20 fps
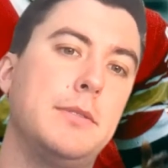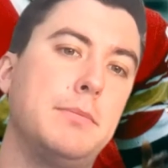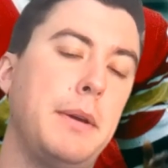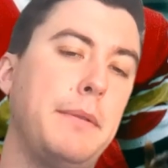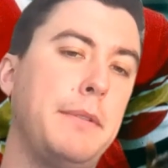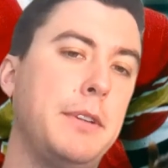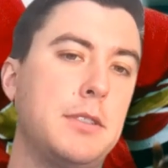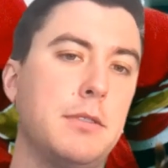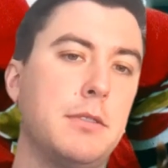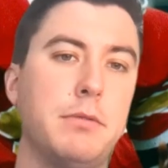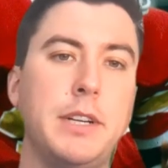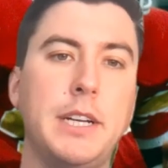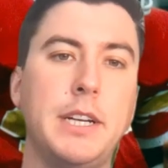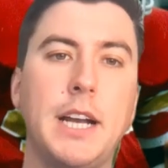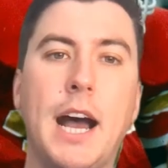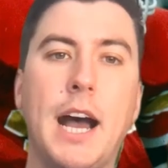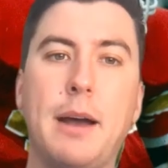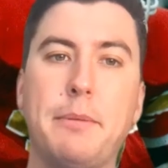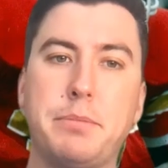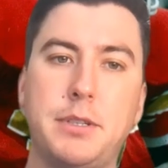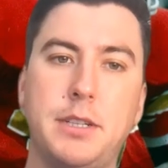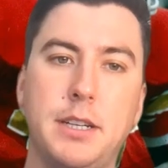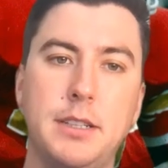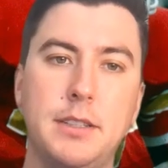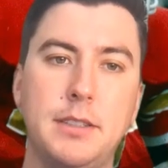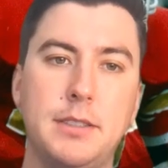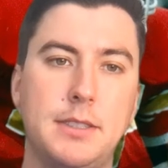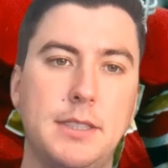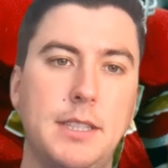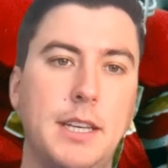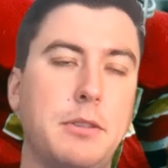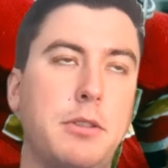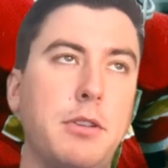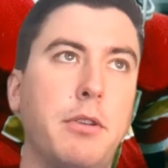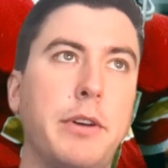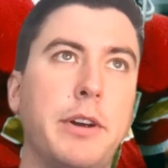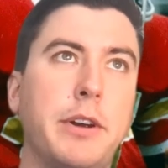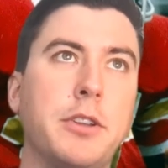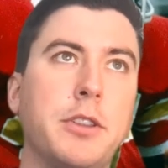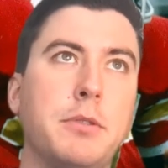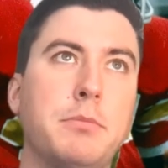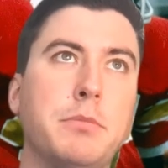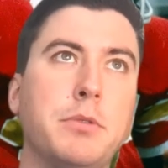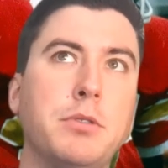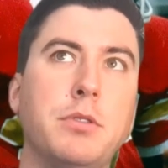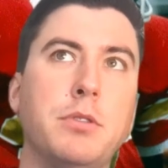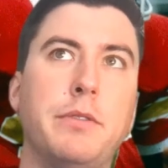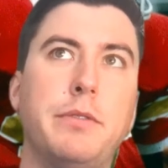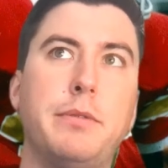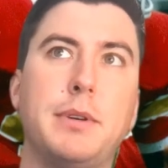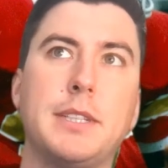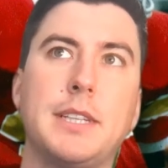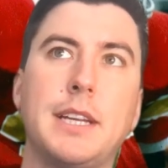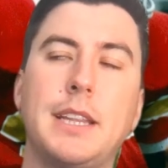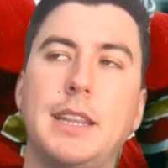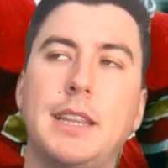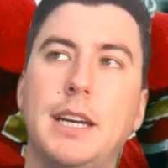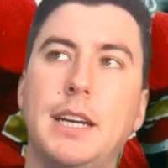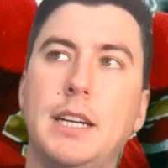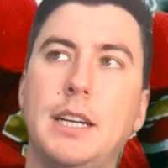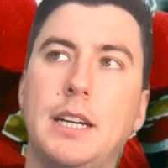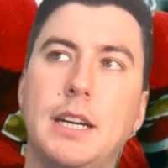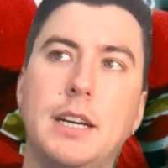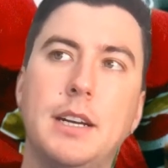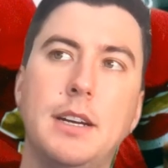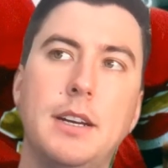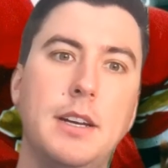maybe some read options, get throwing on the move. Because I think,